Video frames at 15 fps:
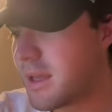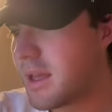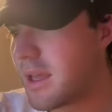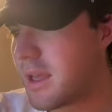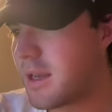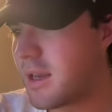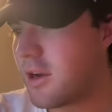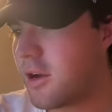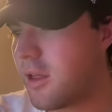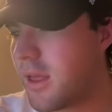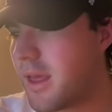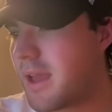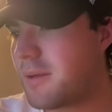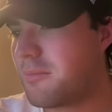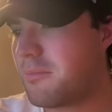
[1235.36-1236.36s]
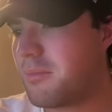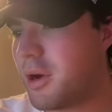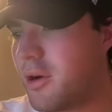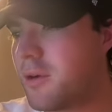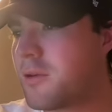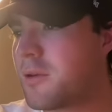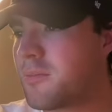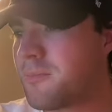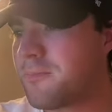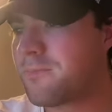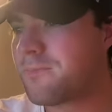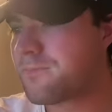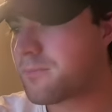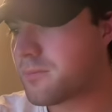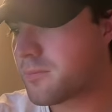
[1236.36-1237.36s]
Indianola and Boone.
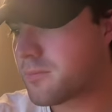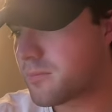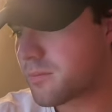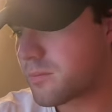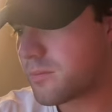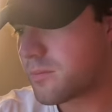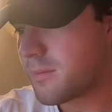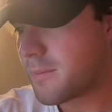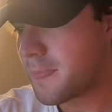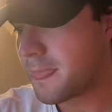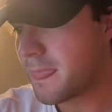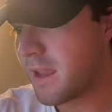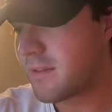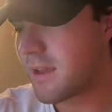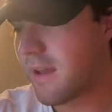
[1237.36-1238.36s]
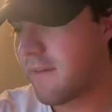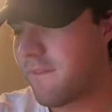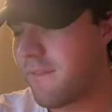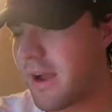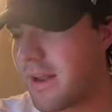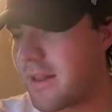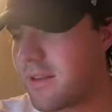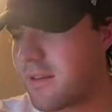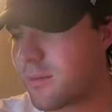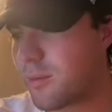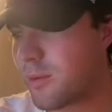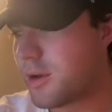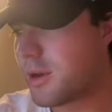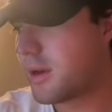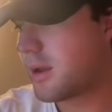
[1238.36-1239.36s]
As I find this
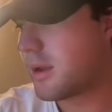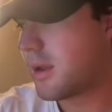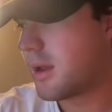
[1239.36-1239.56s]
one,